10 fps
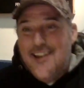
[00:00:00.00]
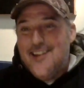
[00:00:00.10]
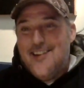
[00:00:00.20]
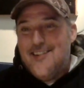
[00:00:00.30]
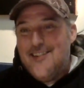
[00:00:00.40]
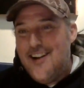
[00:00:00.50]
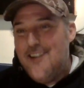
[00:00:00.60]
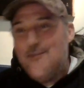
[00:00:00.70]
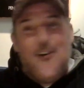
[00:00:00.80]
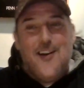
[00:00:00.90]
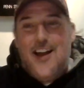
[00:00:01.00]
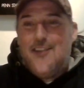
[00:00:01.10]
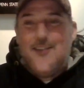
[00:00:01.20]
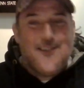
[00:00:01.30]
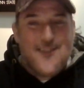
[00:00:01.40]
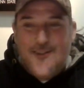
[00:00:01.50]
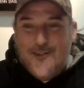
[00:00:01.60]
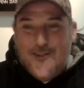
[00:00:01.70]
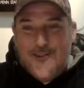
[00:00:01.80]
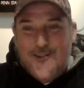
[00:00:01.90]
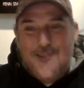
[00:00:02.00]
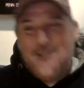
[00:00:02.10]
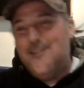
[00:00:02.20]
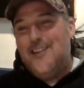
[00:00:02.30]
You know, I'm going after school.